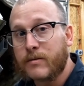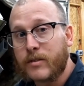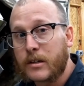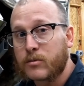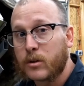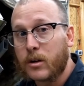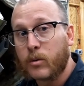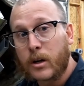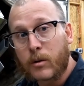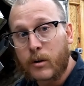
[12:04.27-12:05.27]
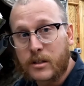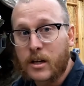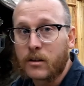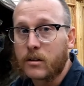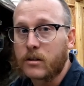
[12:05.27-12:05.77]
to fix really quick and we're gonna
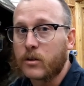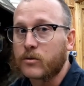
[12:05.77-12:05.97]
take a look at